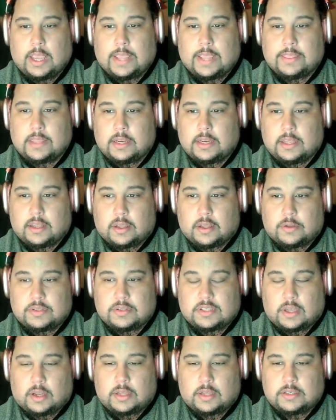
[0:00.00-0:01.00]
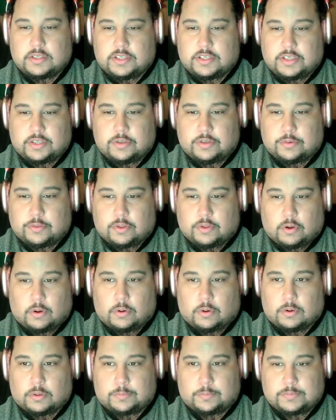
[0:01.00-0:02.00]
And then it goes on to the
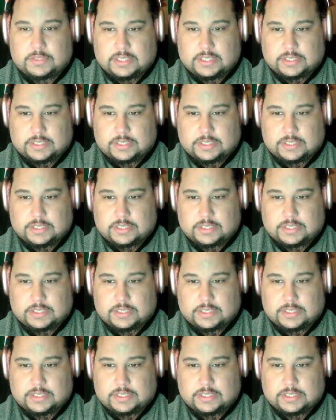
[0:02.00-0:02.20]
whole